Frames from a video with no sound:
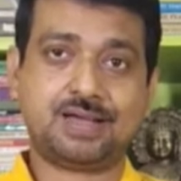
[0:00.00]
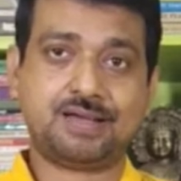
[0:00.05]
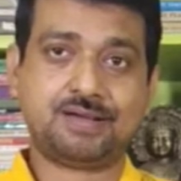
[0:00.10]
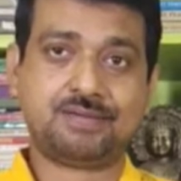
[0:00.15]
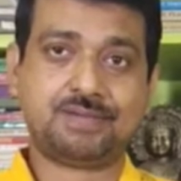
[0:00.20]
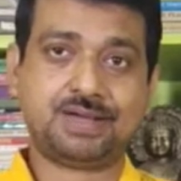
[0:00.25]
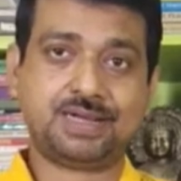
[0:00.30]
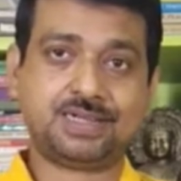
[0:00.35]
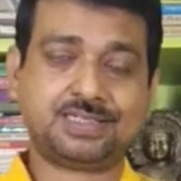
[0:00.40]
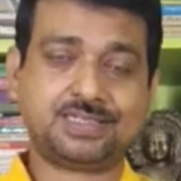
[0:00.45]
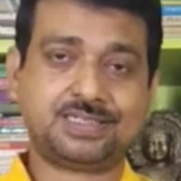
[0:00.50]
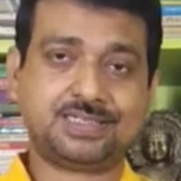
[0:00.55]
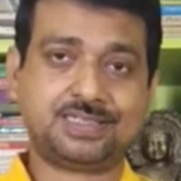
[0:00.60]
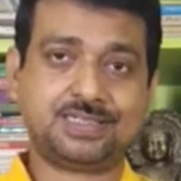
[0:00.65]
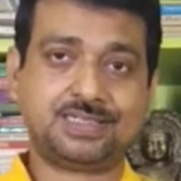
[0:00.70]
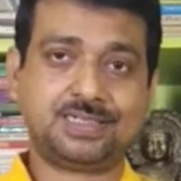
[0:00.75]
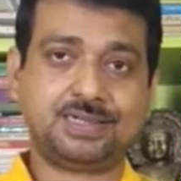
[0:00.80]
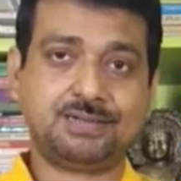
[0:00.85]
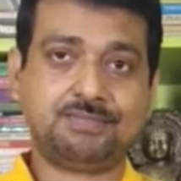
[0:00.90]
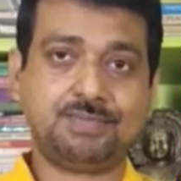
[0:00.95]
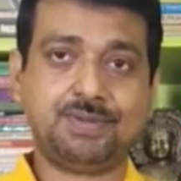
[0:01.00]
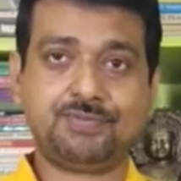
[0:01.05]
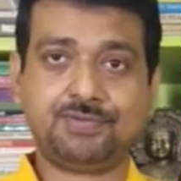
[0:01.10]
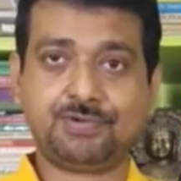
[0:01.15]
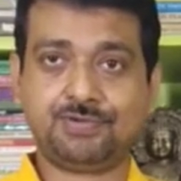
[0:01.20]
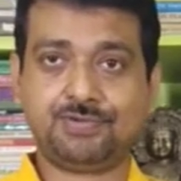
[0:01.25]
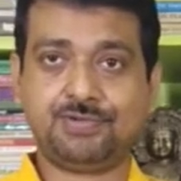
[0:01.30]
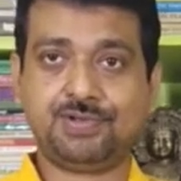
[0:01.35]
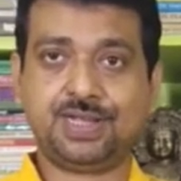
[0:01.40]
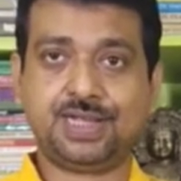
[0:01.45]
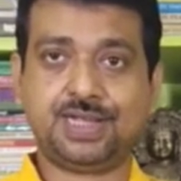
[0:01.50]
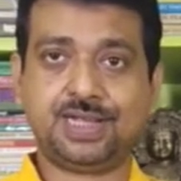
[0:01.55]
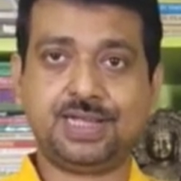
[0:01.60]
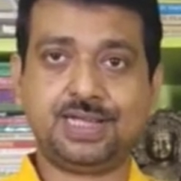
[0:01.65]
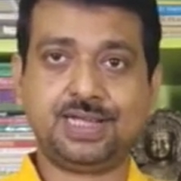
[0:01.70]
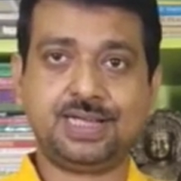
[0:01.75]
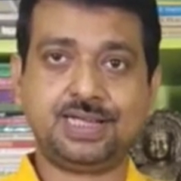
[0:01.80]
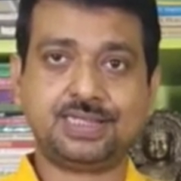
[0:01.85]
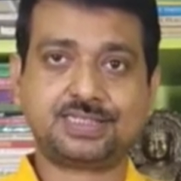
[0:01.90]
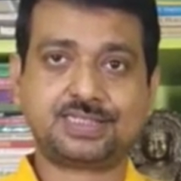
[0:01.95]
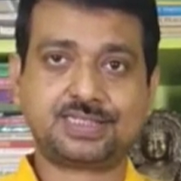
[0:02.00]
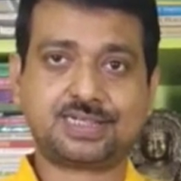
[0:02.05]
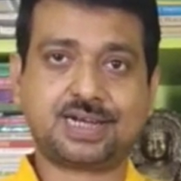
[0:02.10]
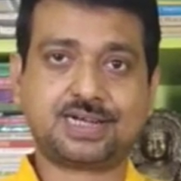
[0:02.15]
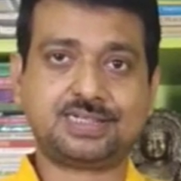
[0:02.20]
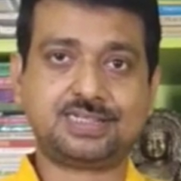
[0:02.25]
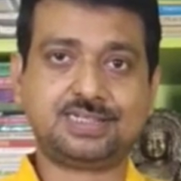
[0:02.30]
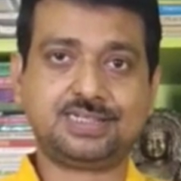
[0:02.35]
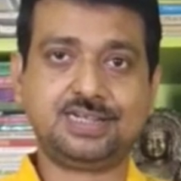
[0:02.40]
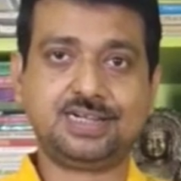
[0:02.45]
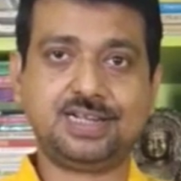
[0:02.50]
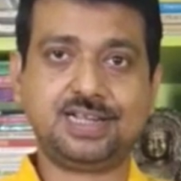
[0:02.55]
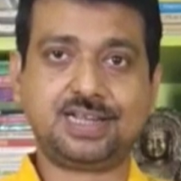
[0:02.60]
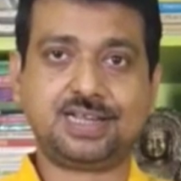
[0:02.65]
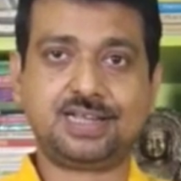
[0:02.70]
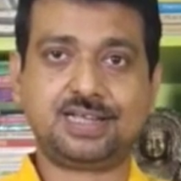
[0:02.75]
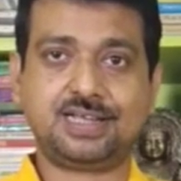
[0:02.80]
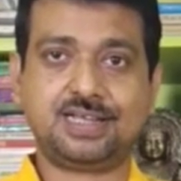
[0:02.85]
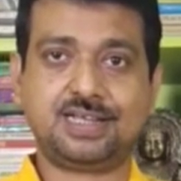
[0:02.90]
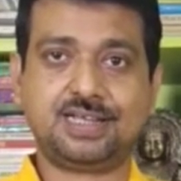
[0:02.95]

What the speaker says: But before we start reading,